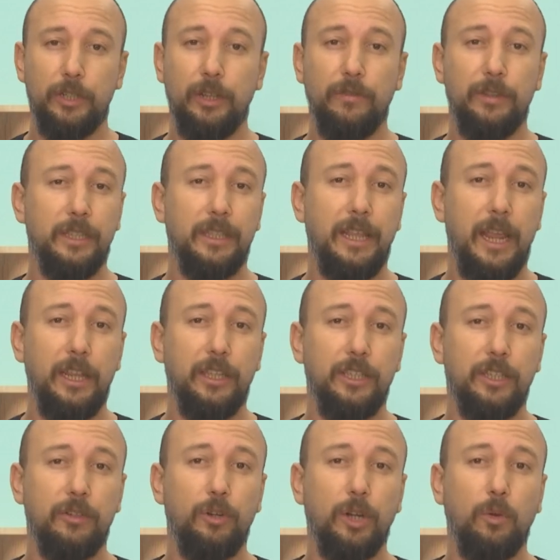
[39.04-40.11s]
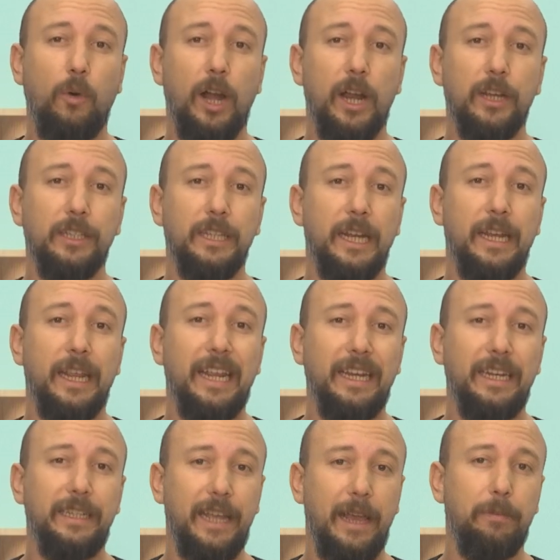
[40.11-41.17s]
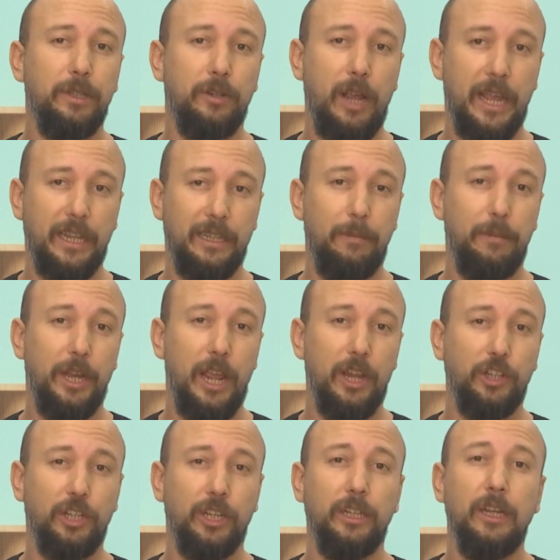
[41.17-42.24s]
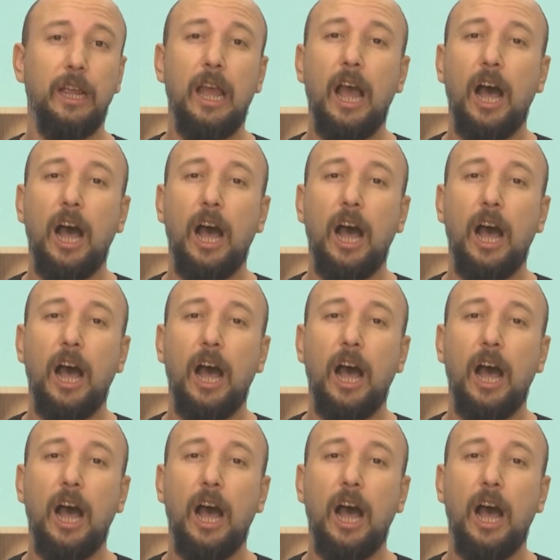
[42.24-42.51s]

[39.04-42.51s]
of states requires an in-depth examination